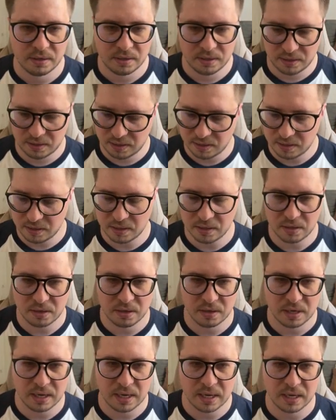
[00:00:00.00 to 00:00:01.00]

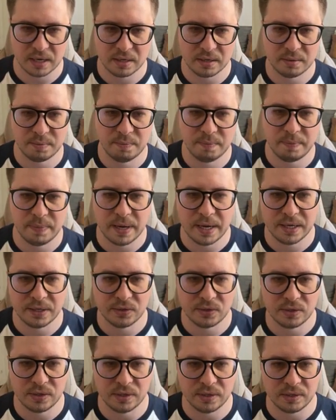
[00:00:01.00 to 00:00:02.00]
here and
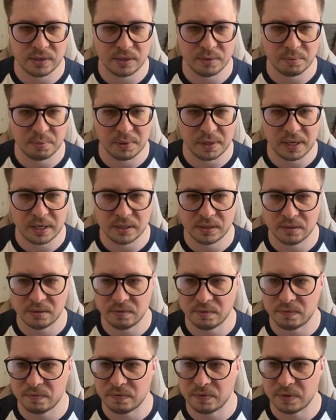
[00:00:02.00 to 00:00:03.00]
paste it in place
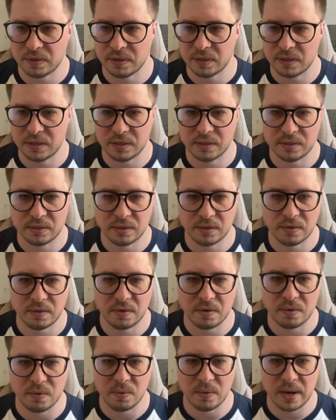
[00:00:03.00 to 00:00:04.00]
of this
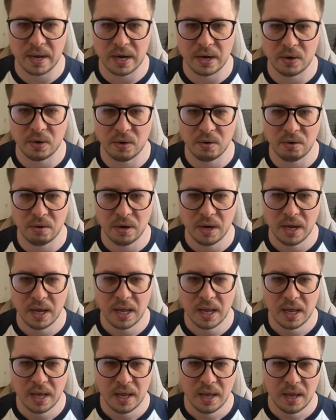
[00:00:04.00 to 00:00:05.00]
throw error.
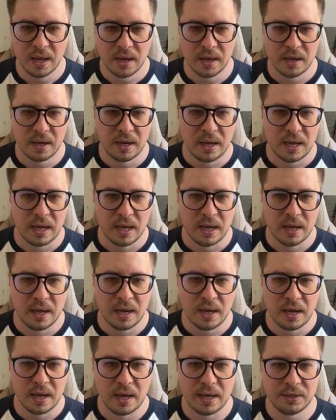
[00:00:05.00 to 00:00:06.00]

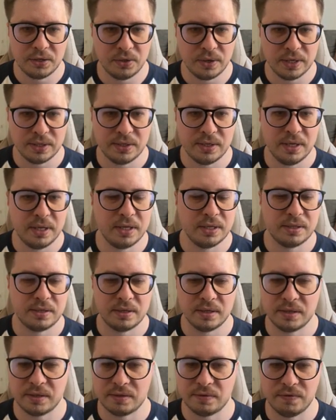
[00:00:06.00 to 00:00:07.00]
And you can see this
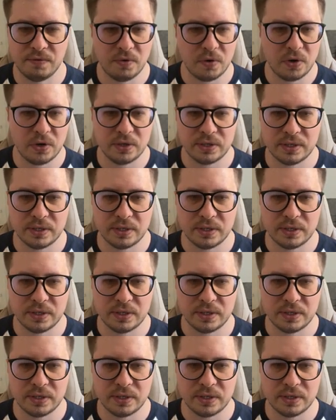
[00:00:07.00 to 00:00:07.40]
is very